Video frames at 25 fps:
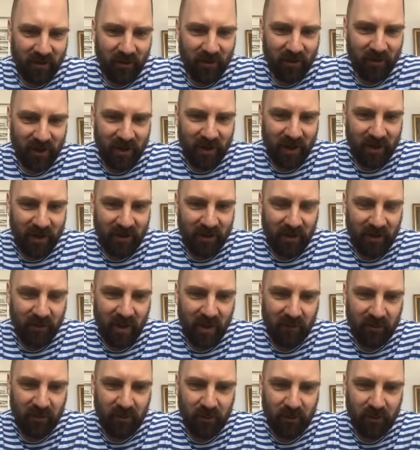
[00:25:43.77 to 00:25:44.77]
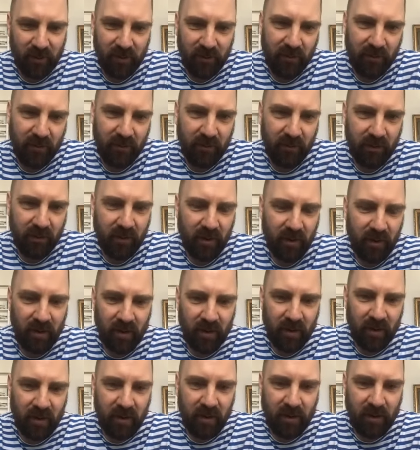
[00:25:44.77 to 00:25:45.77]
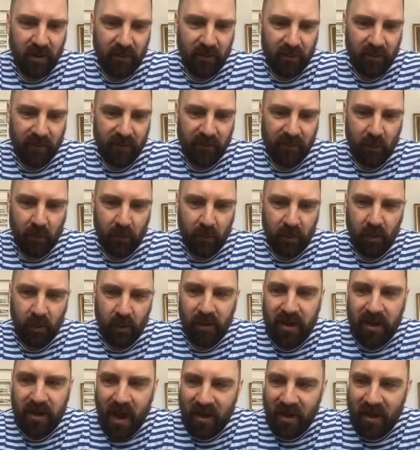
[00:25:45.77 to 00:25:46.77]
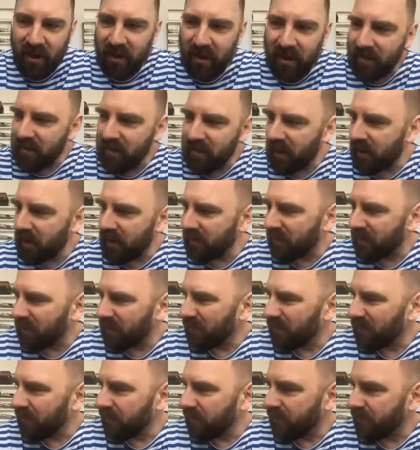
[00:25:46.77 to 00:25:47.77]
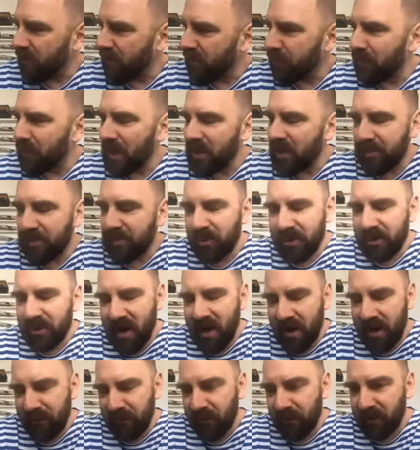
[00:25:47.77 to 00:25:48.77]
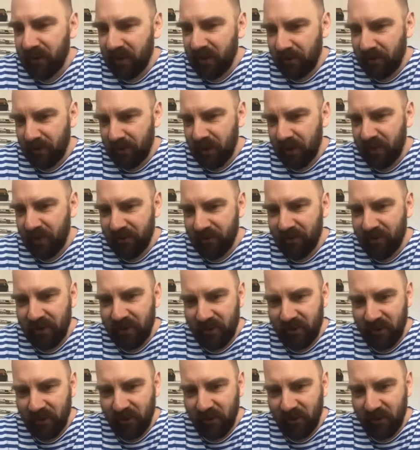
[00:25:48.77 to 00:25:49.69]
That we have to do it through the phone. On the other hand side, we have much more time for these things right now.